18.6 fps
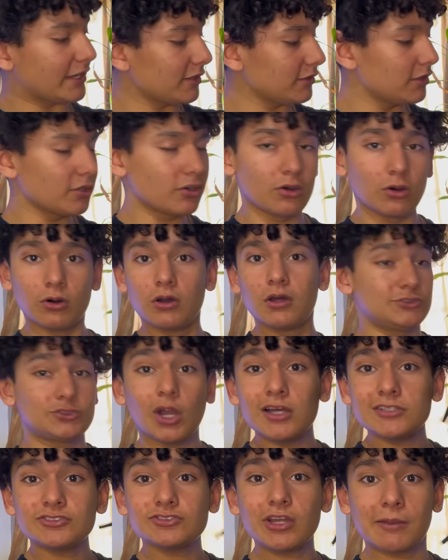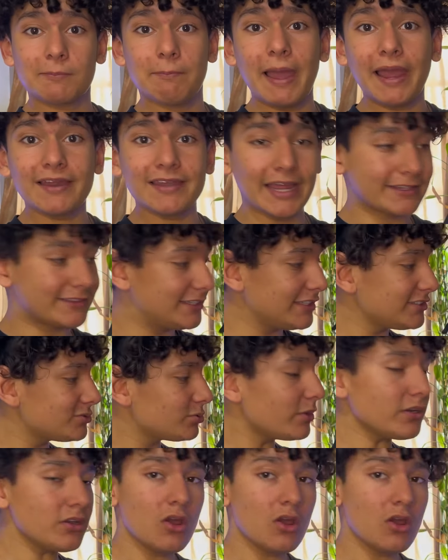a little drawstring bag like this one